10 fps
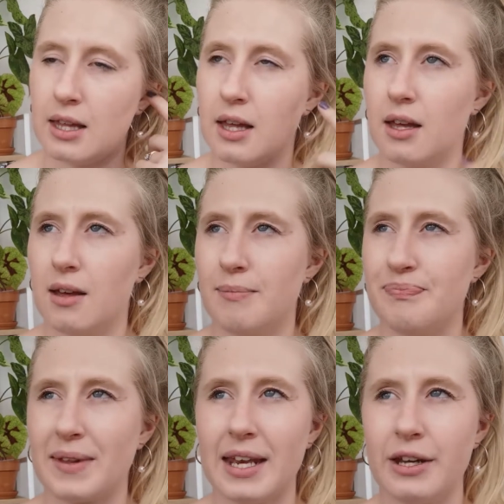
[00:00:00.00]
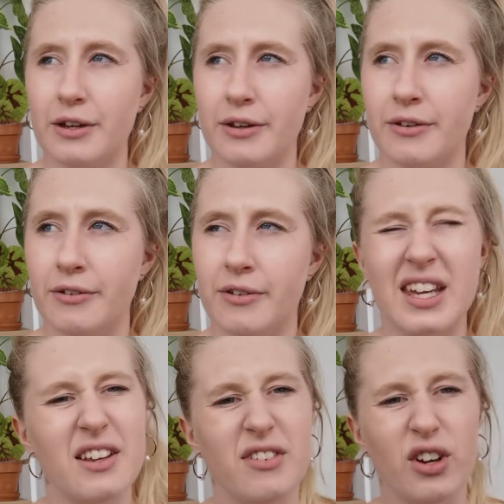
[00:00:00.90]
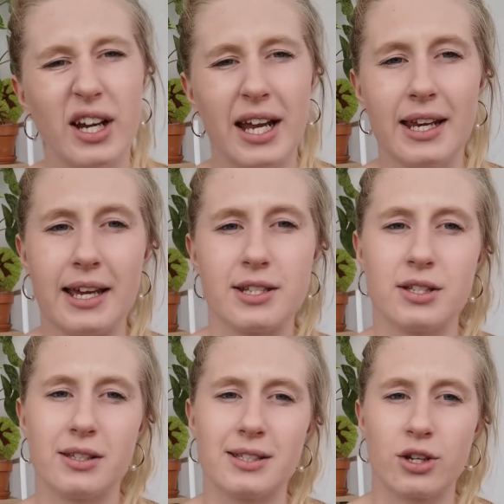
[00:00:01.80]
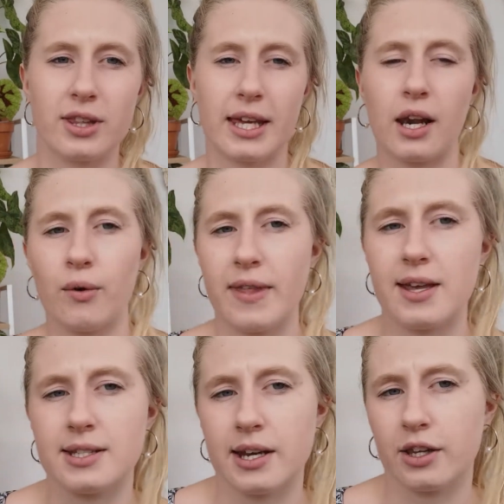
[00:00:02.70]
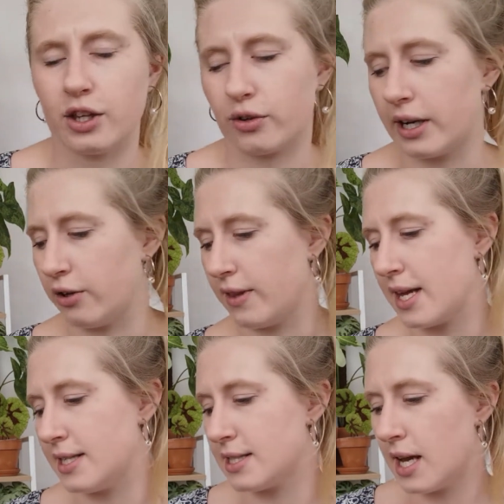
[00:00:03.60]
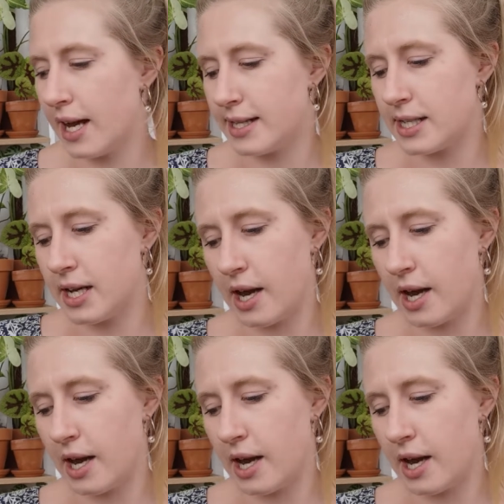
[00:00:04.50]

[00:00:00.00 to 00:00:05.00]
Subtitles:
in a variegator. Yeah, so it's got the yellow on the outside and the green on the inside.